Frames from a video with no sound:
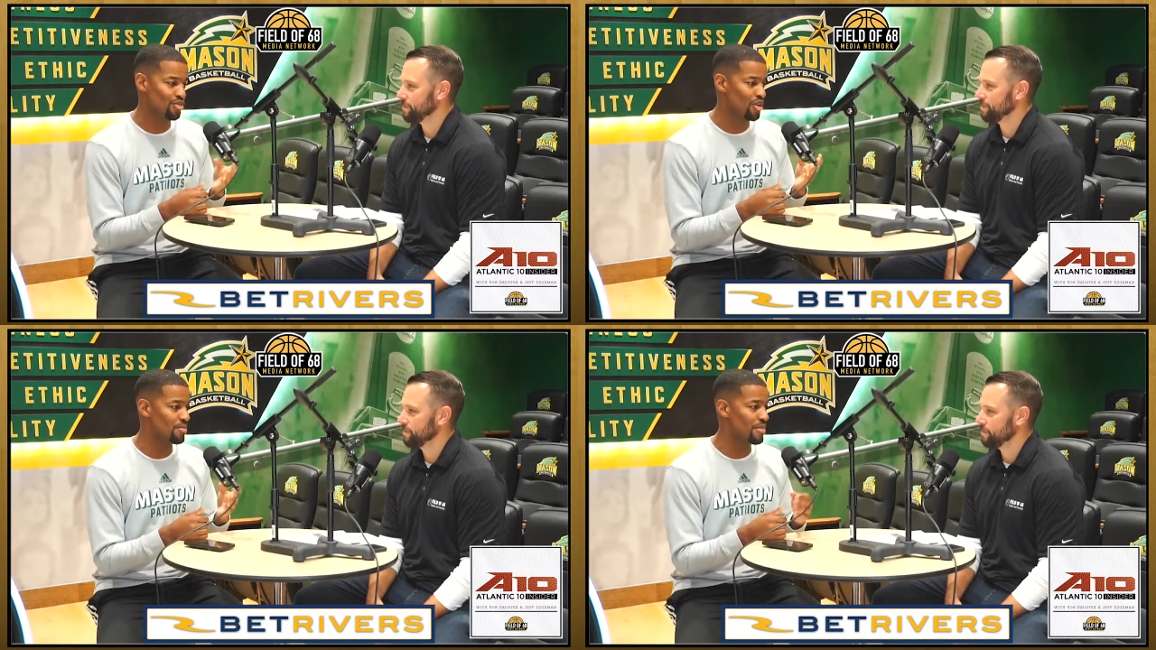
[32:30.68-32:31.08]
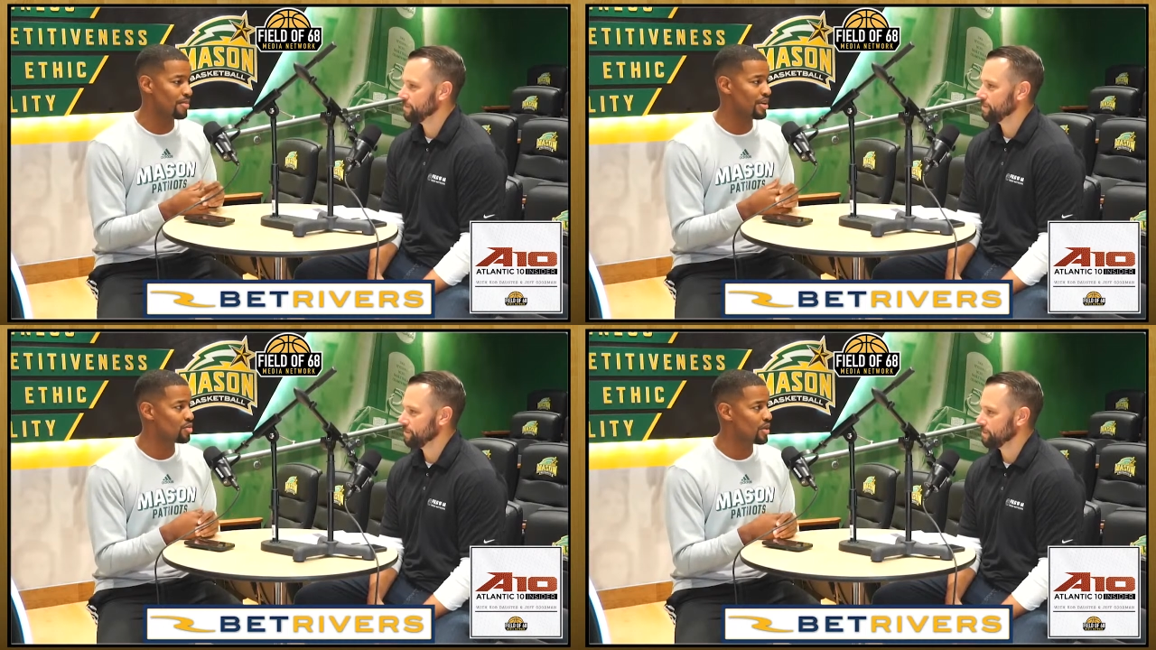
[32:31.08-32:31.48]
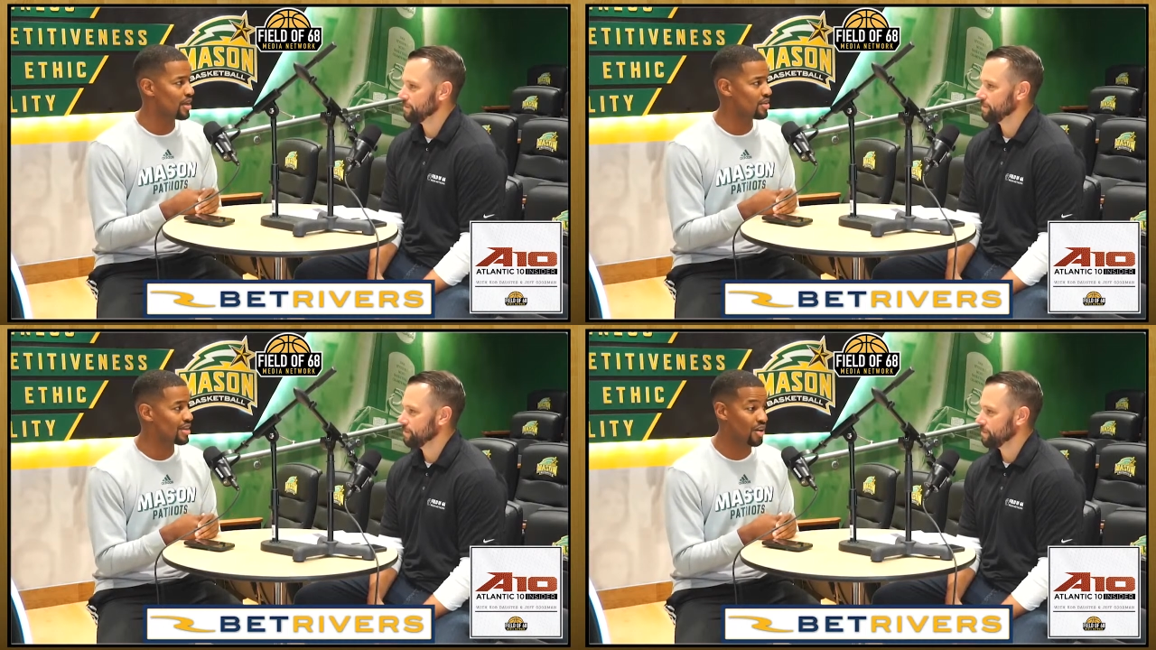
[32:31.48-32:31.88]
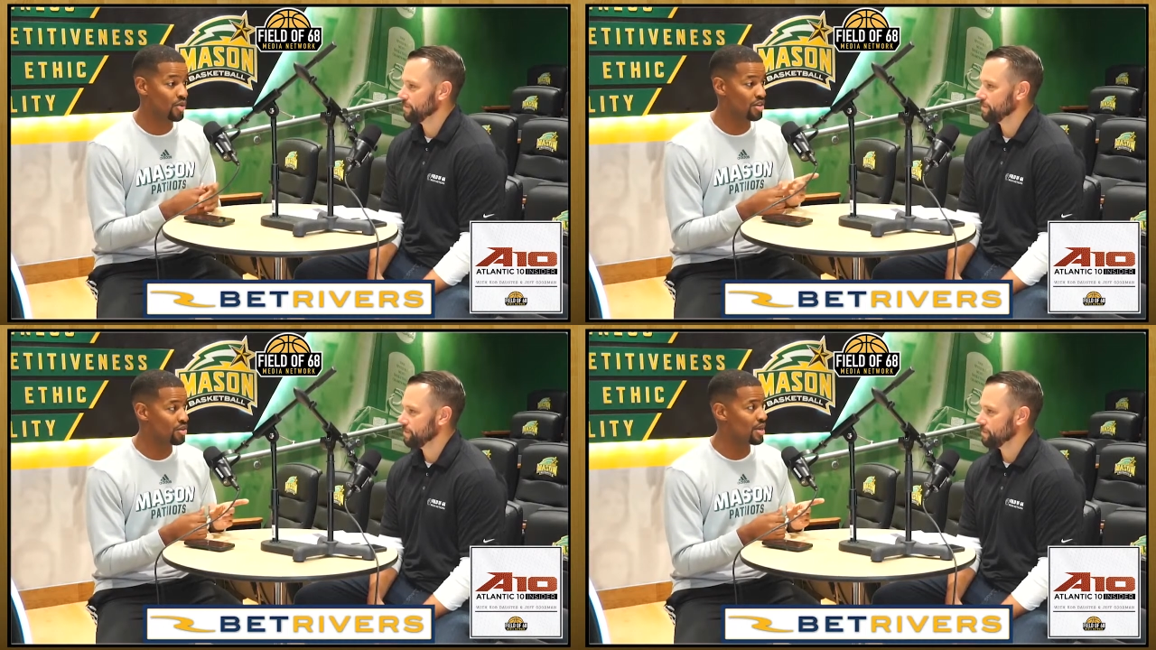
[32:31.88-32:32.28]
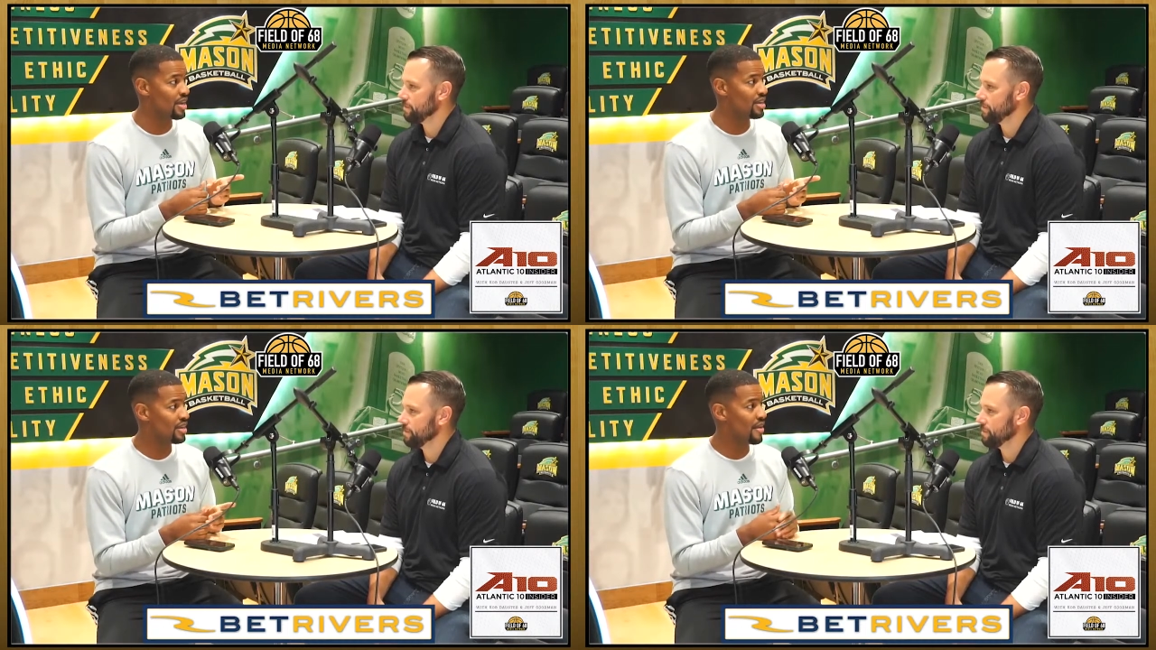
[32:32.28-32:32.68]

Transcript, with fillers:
Speaker 1: from my best players. I don't want to do that.